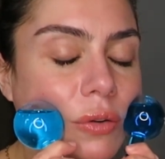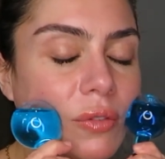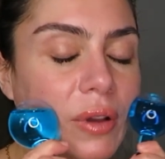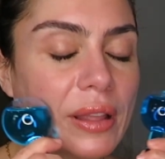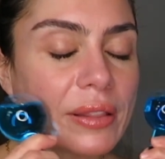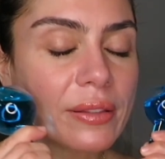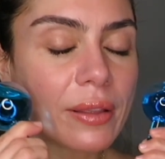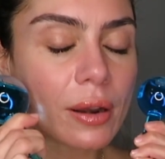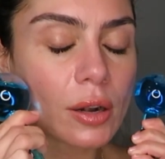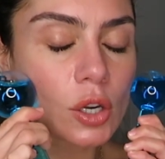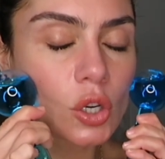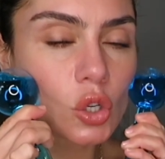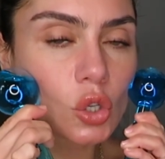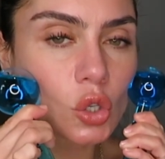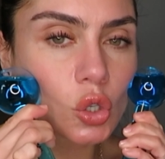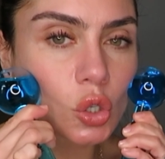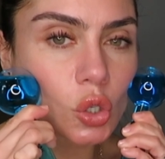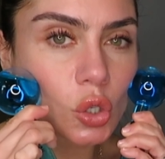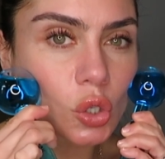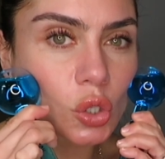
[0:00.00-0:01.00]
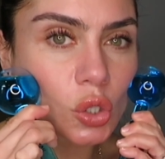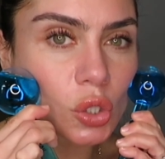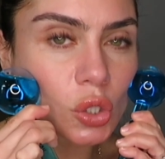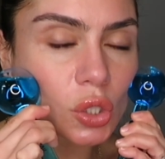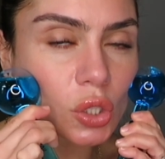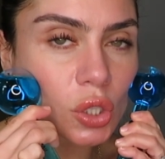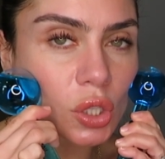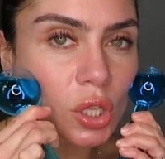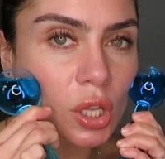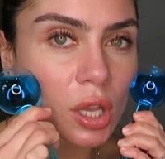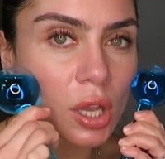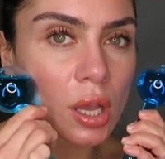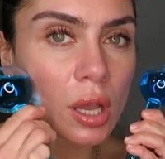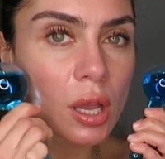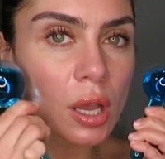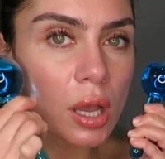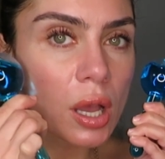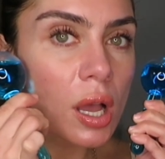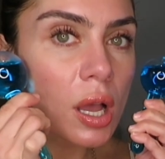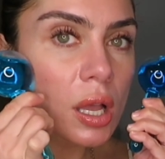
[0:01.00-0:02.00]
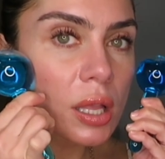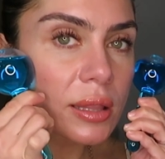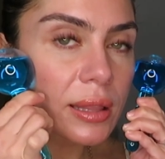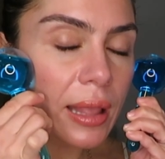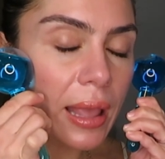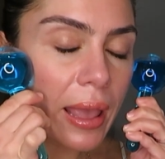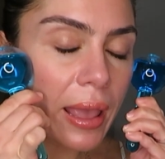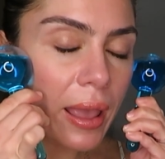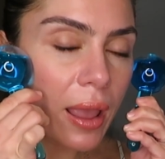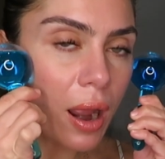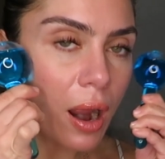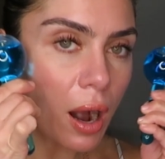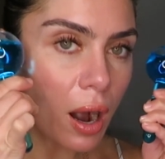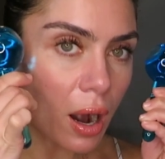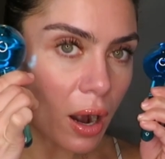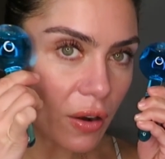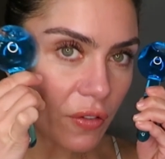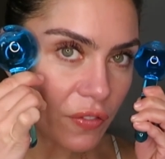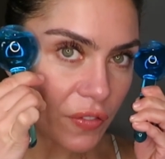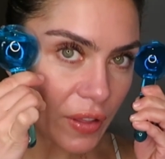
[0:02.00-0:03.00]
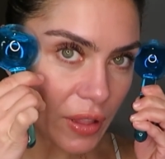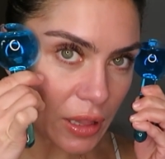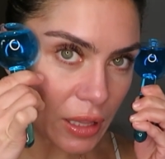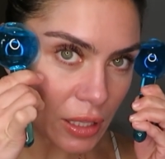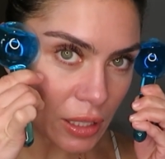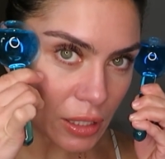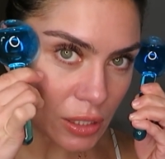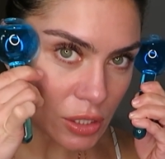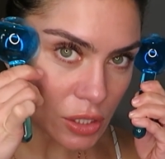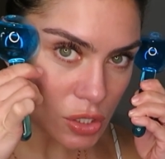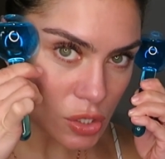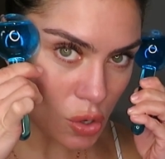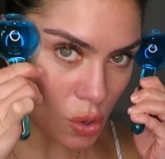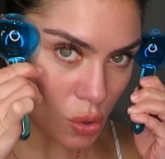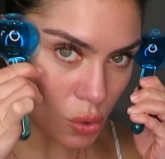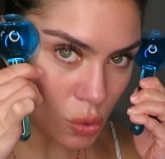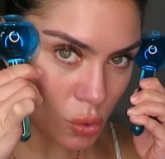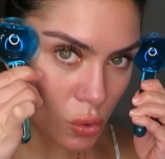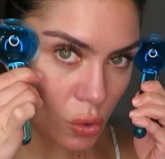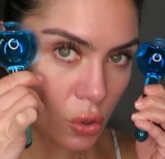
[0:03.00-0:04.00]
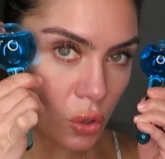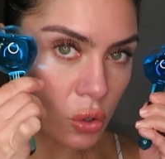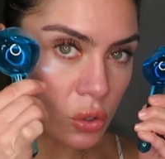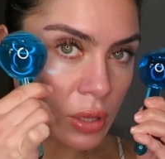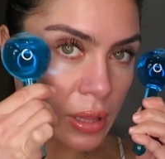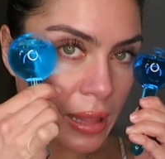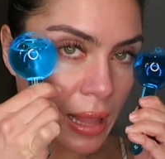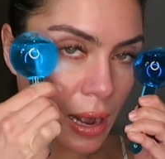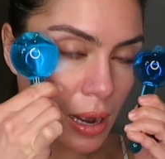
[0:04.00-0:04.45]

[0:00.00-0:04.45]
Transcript: when they're cool, they are feeling so good.